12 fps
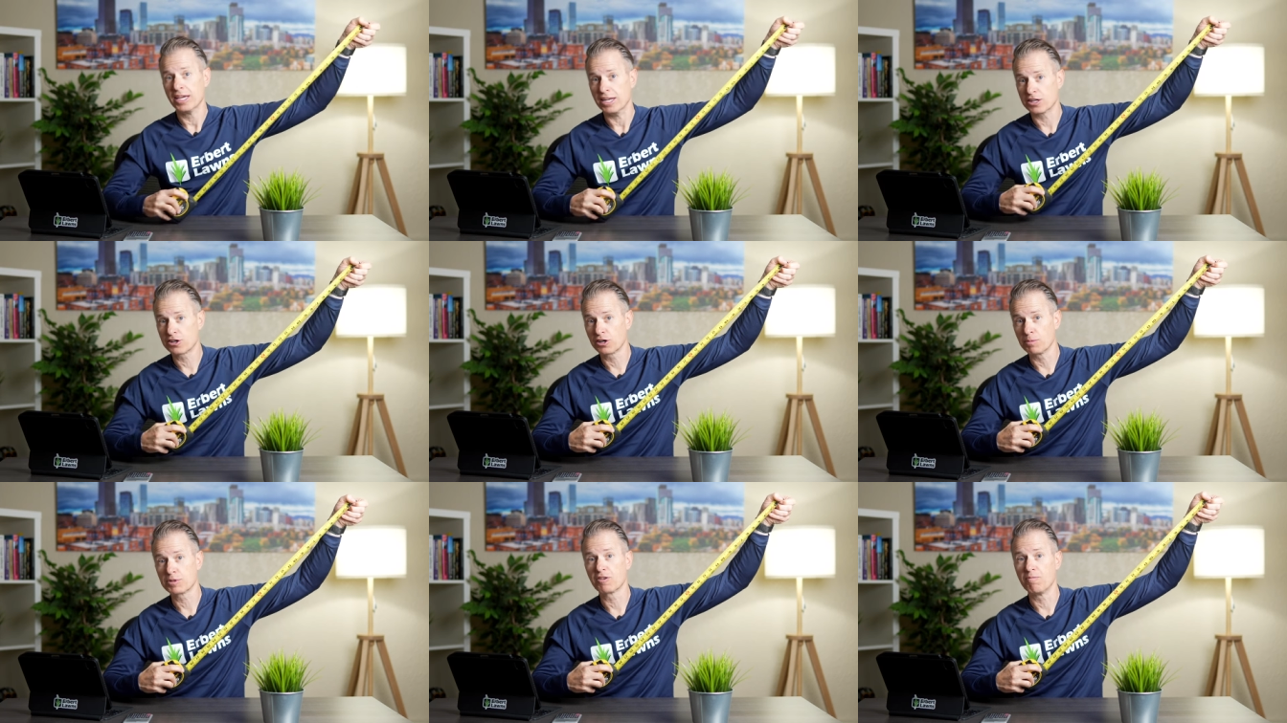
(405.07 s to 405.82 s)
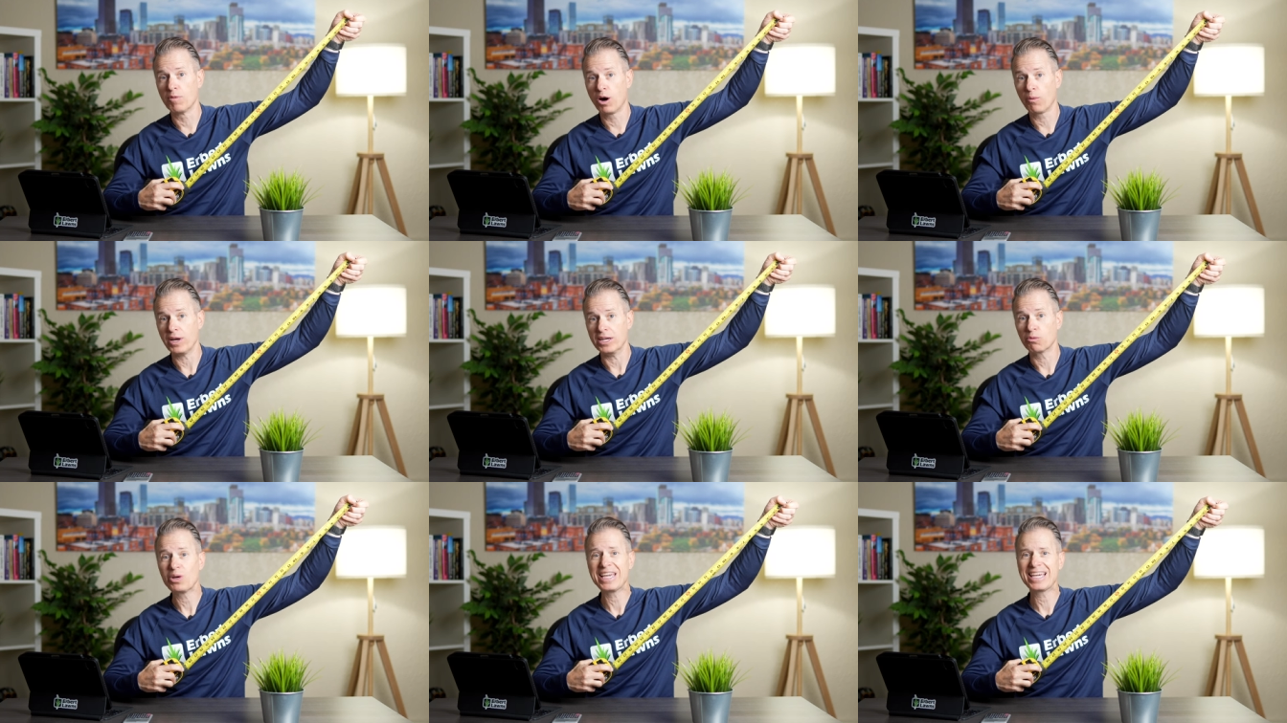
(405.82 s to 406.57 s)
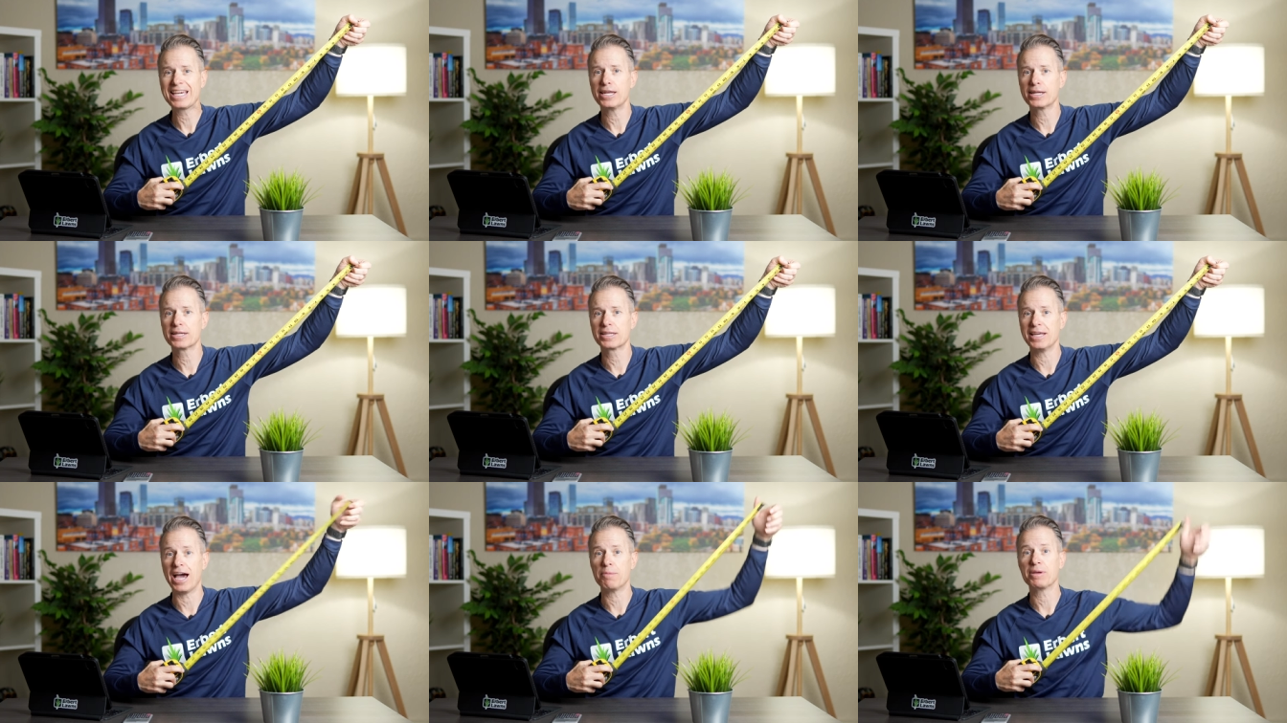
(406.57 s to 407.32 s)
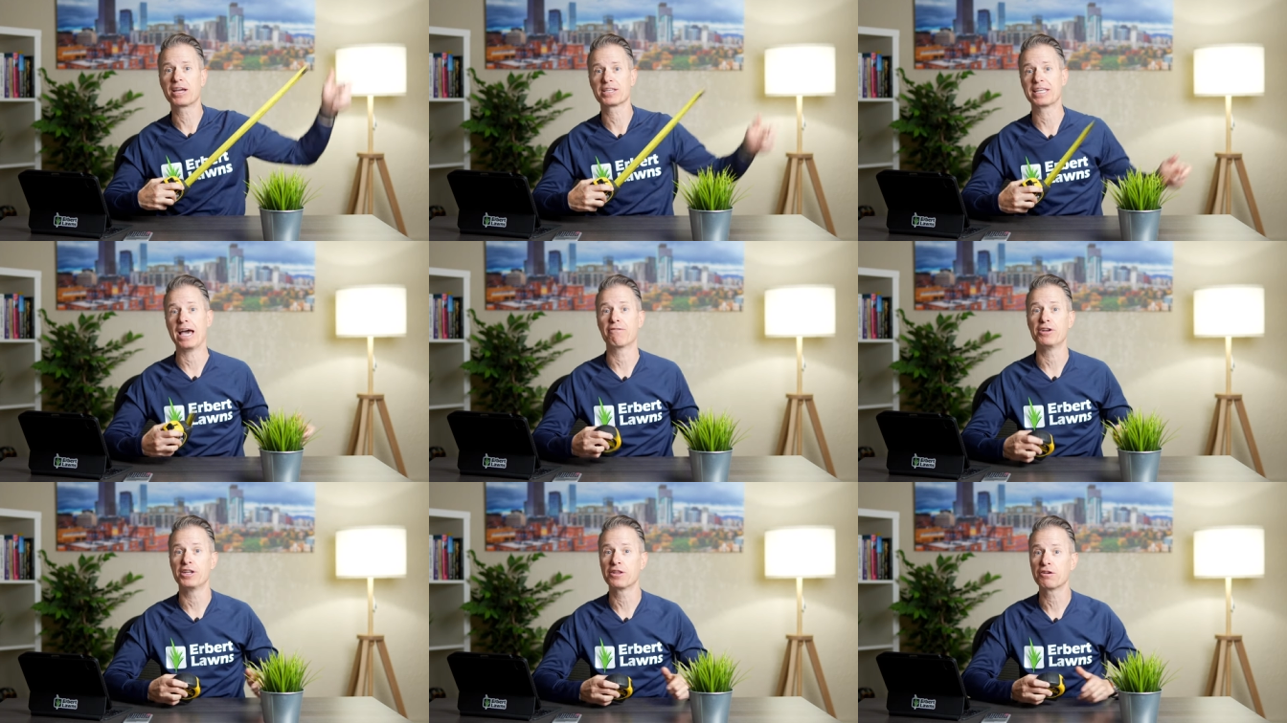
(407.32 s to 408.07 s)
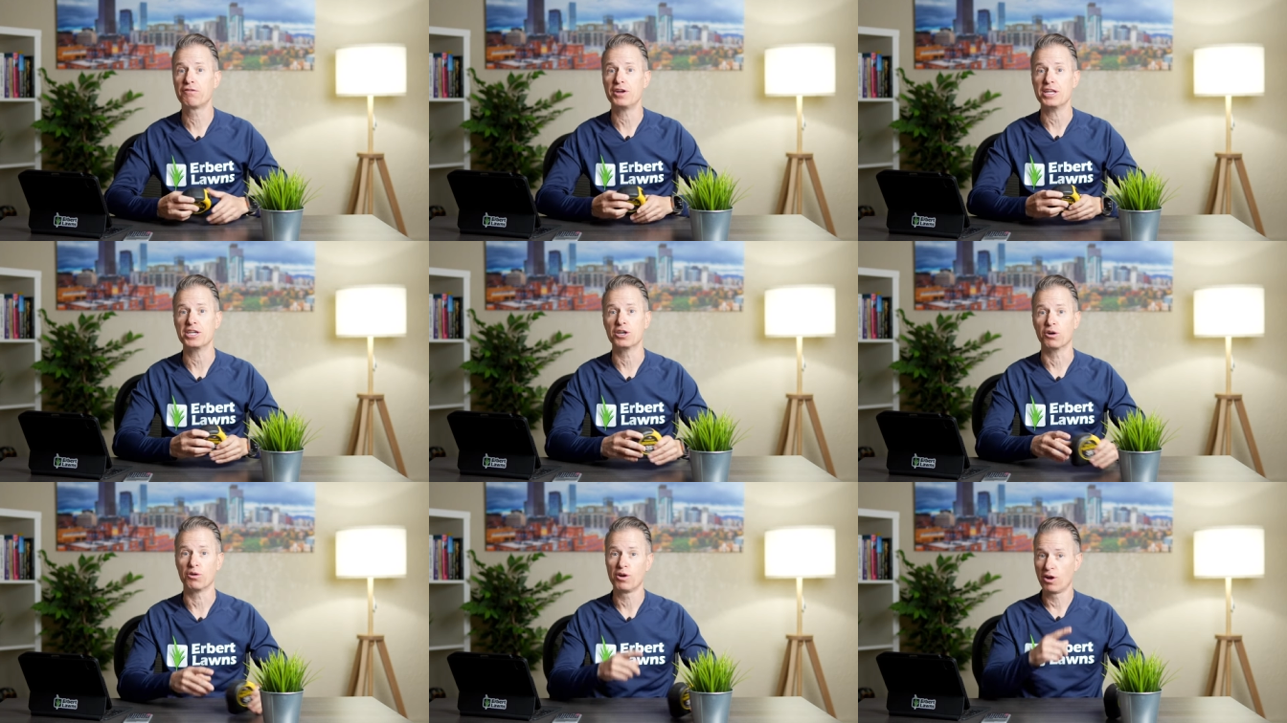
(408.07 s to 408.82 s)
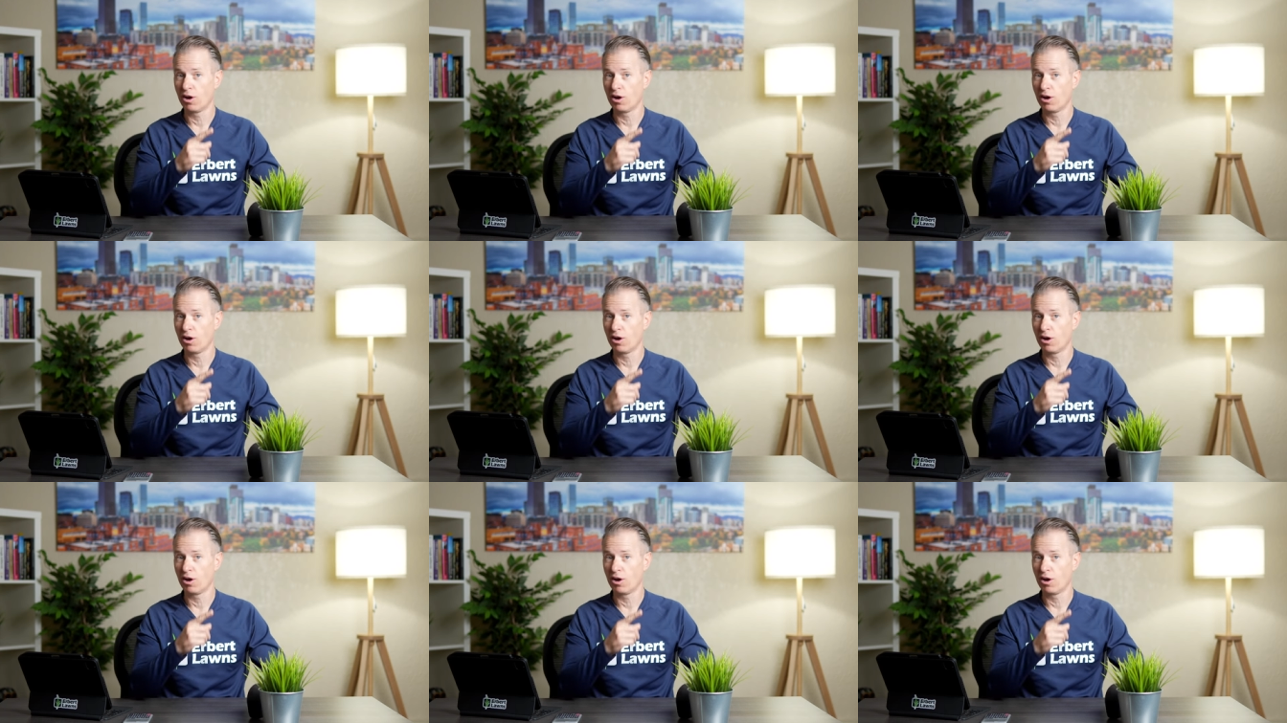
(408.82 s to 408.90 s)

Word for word: in terms of mowing, we can get into that because I have another video